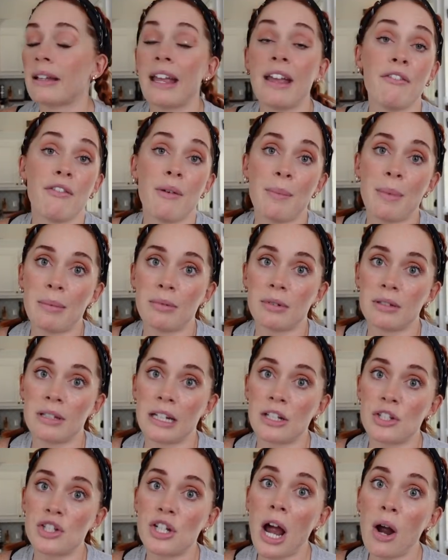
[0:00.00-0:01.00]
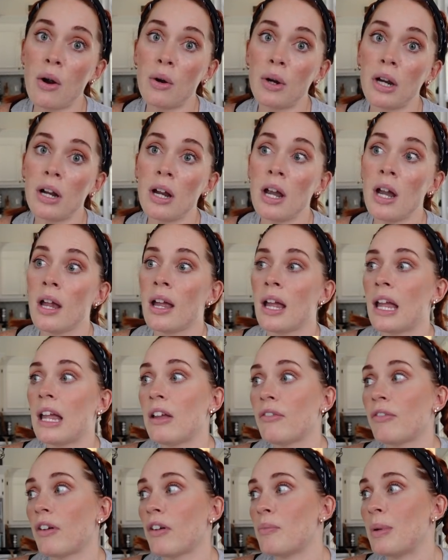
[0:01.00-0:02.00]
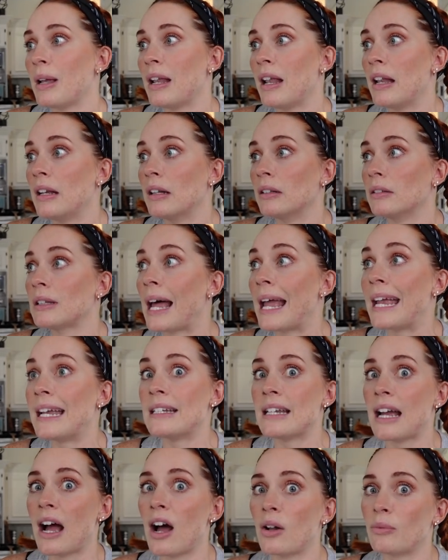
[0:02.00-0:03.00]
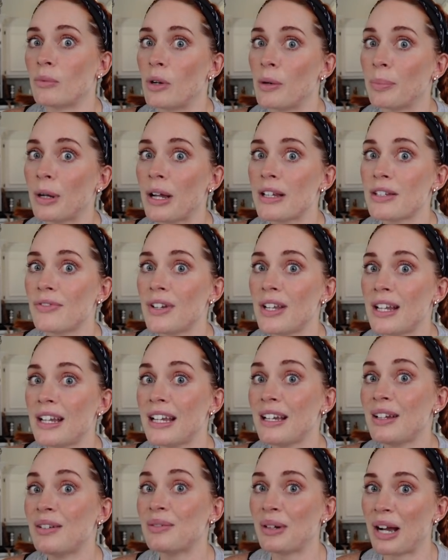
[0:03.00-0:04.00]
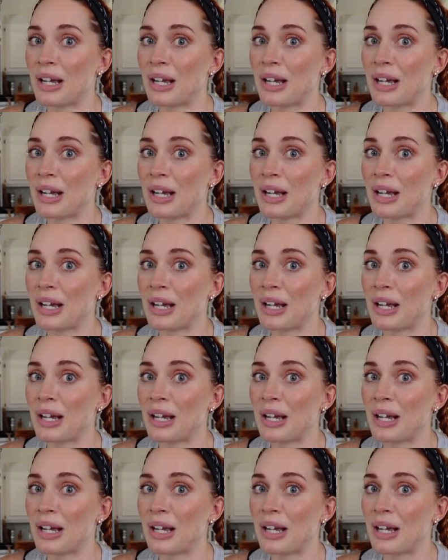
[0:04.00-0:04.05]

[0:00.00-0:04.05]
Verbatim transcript: If I'm able to take a shower, if I've been laying down while breastfeeding,